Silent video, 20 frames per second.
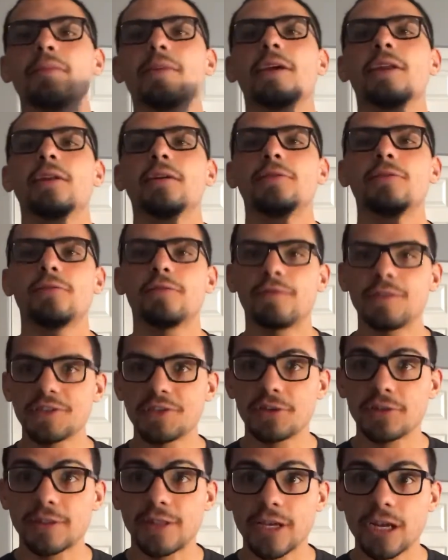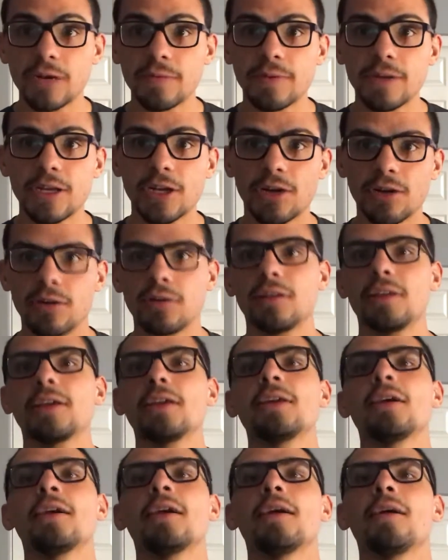Doing physical therapy
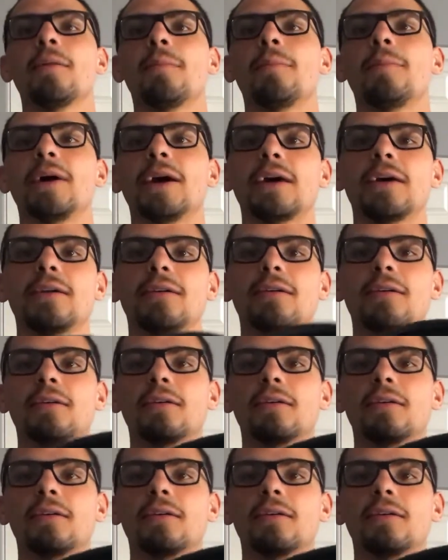currently, but